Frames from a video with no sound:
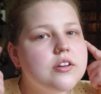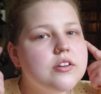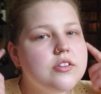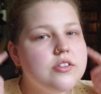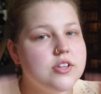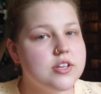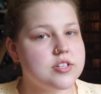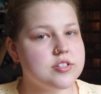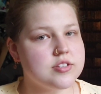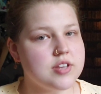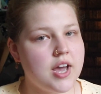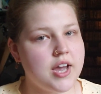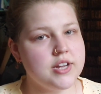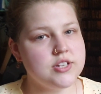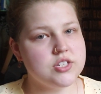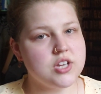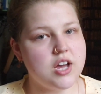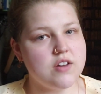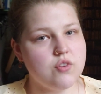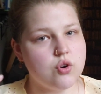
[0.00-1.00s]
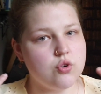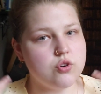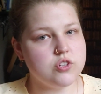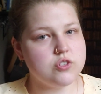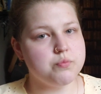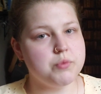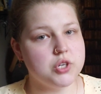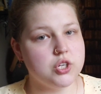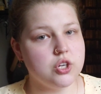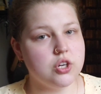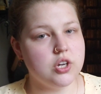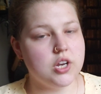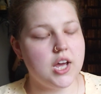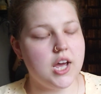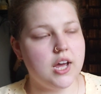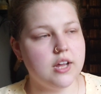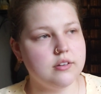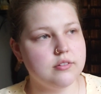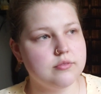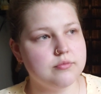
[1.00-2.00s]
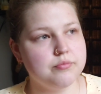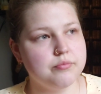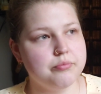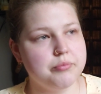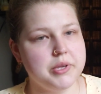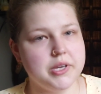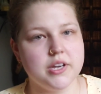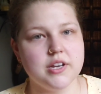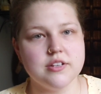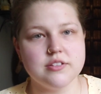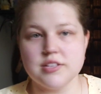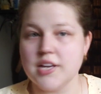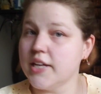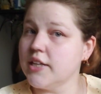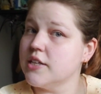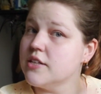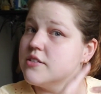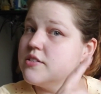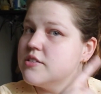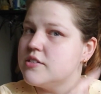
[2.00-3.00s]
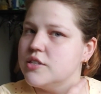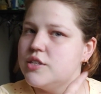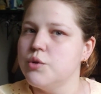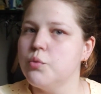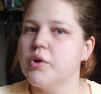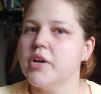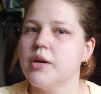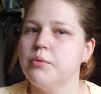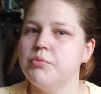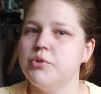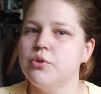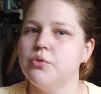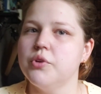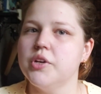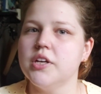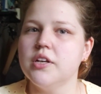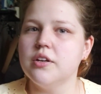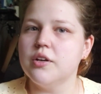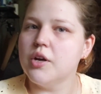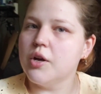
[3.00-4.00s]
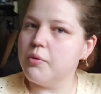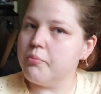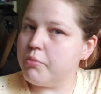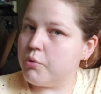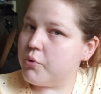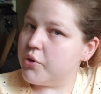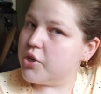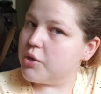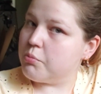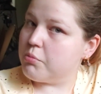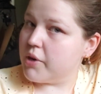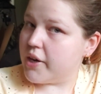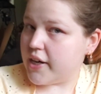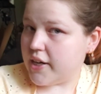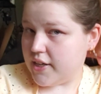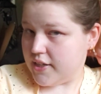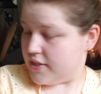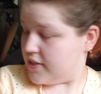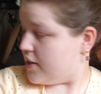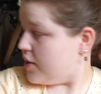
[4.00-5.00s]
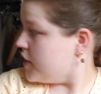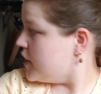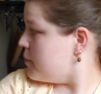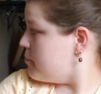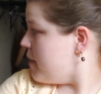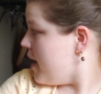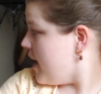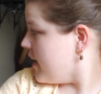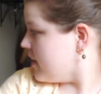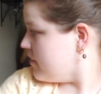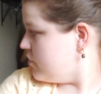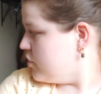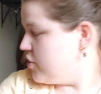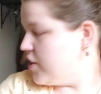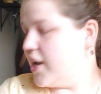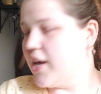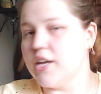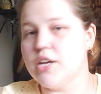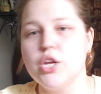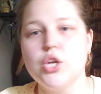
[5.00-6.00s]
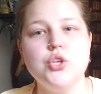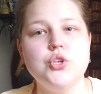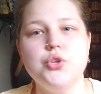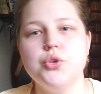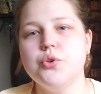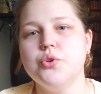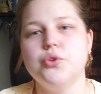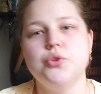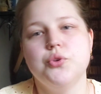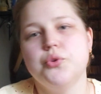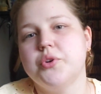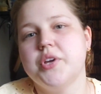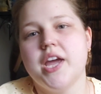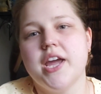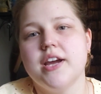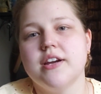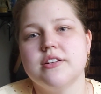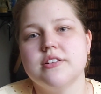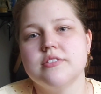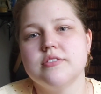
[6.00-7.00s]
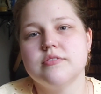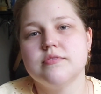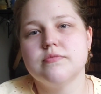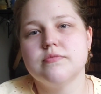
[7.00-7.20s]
The sides I've always been good at because I can see what I'm doing, but when you're braiding down the back of your head, you can't